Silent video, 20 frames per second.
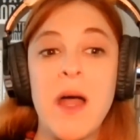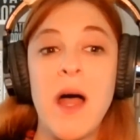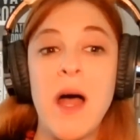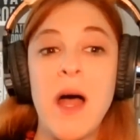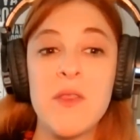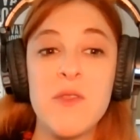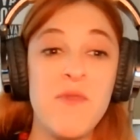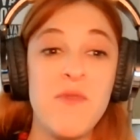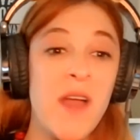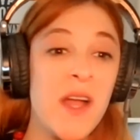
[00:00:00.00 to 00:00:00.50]

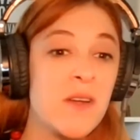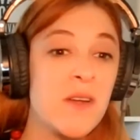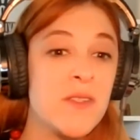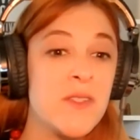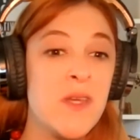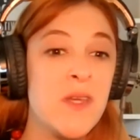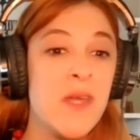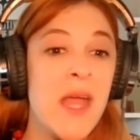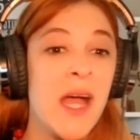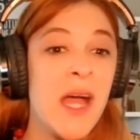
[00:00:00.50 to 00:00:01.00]
On the
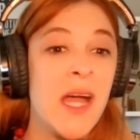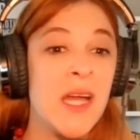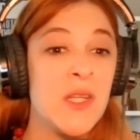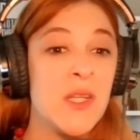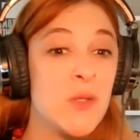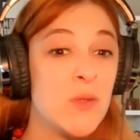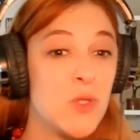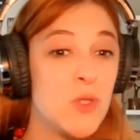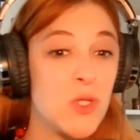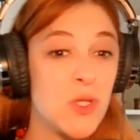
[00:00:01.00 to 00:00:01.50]
faculty at
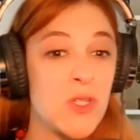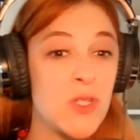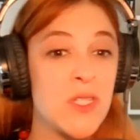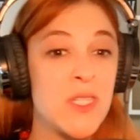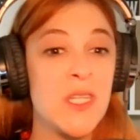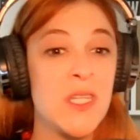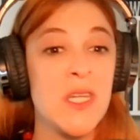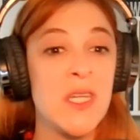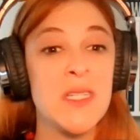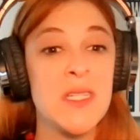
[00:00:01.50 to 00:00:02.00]
New
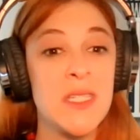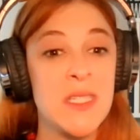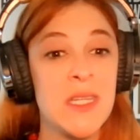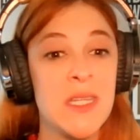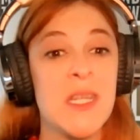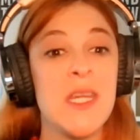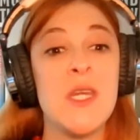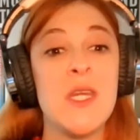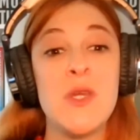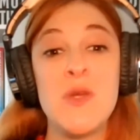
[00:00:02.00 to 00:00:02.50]
Jersey
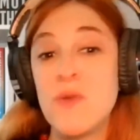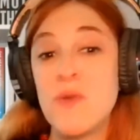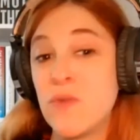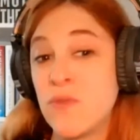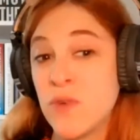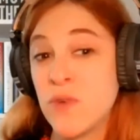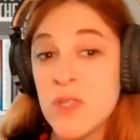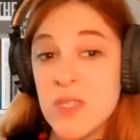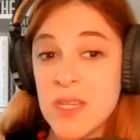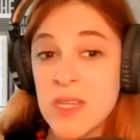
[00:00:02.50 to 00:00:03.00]
City
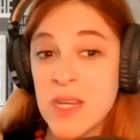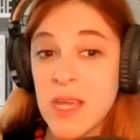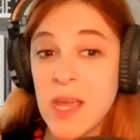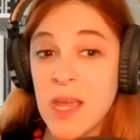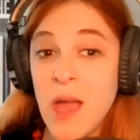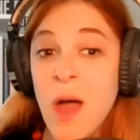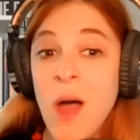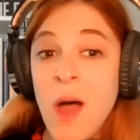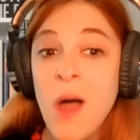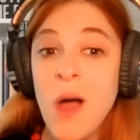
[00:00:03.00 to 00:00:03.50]
University,